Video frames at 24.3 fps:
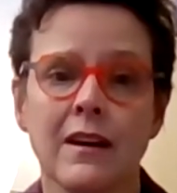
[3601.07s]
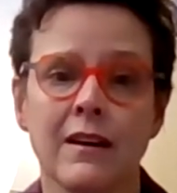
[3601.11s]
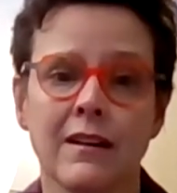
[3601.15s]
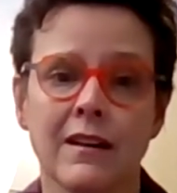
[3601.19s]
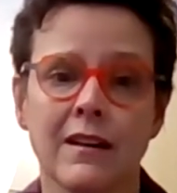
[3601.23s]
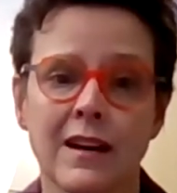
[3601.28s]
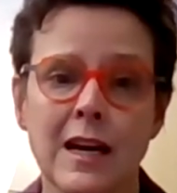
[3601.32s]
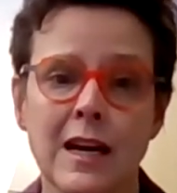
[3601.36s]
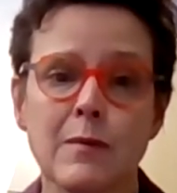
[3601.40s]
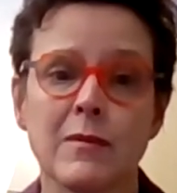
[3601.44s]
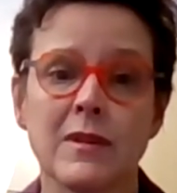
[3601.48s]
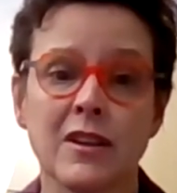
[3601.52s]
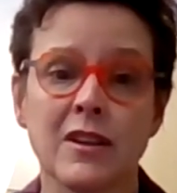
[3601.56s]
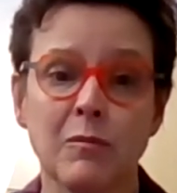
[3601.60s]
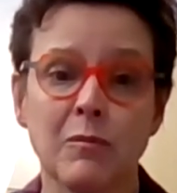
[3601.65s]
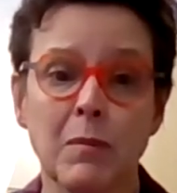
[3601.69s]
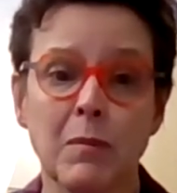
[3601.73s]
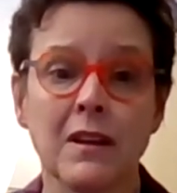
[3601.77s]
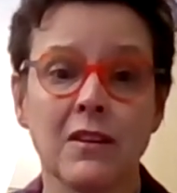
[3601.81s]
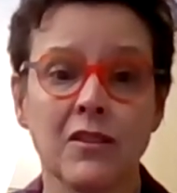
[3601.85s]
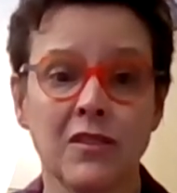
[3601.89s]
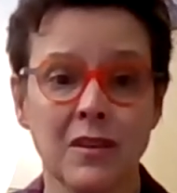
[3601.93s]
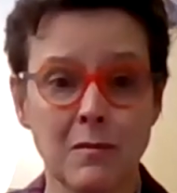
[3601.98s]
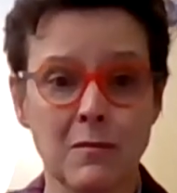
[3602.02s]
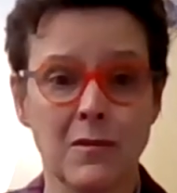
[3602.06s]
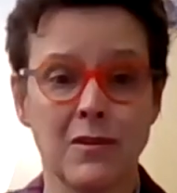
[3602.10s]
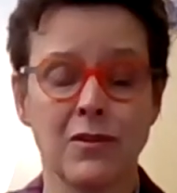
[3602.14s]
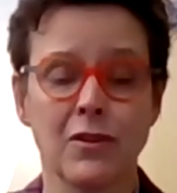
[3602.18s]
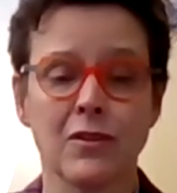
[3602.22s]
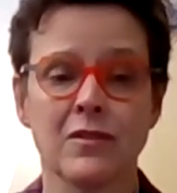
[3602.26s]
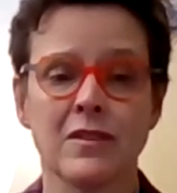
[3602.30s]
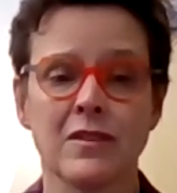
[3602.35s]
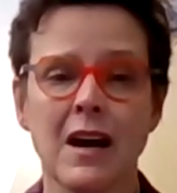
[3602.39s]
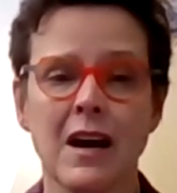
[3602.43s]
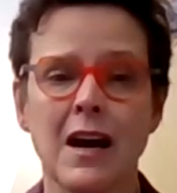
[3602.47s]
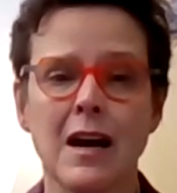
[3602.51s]
to come and spend some of
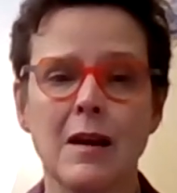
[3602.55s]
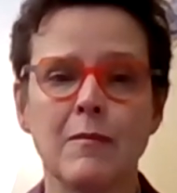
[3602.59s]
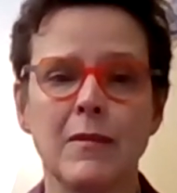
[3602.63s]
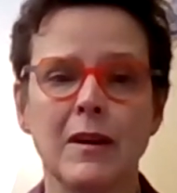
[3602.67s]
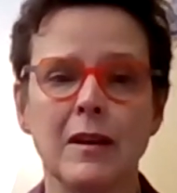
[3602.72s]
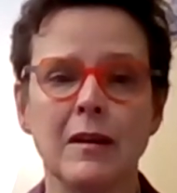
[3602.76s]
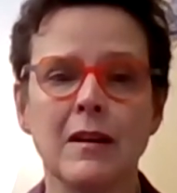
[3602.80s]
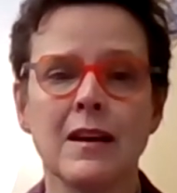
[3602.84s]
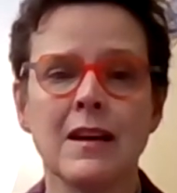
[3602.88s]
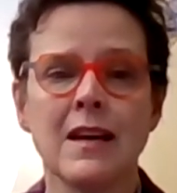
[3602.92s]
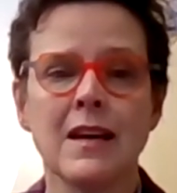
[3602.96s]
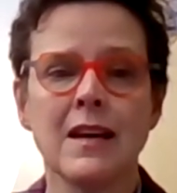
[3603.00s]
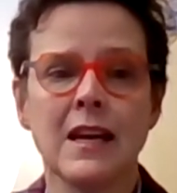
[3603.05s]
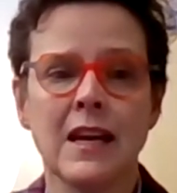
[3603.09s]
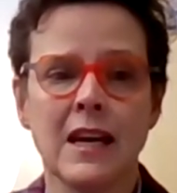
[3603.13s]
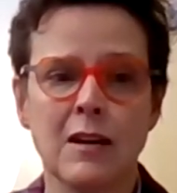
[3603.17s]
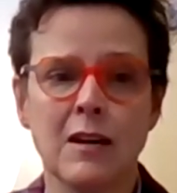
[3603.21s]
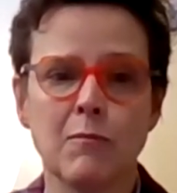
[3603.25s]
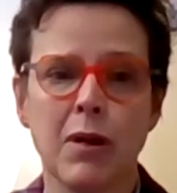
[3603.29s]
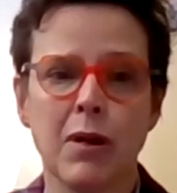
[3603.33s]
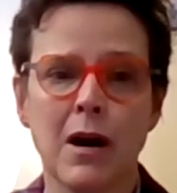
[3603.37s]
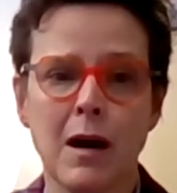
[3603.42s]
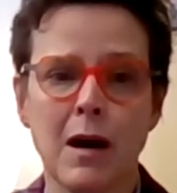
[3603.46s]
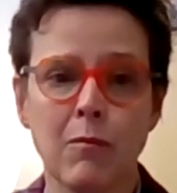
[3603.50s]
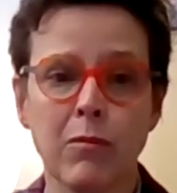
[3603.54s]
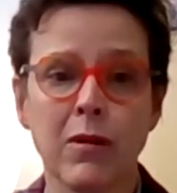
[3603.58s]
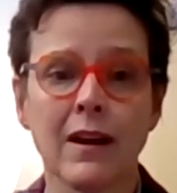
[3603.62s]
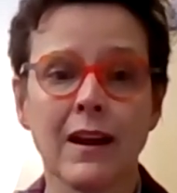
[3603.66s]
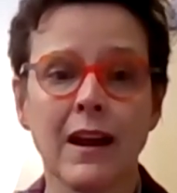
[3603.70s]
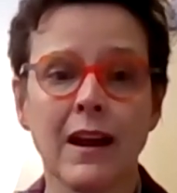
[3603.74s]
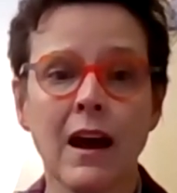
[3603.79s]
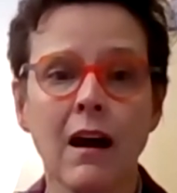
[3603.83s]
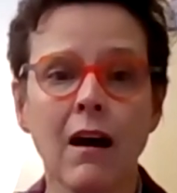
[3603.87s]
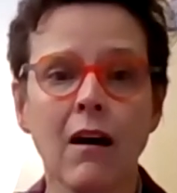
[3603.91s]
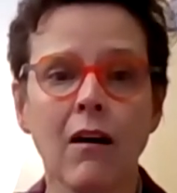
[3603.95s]
your time in public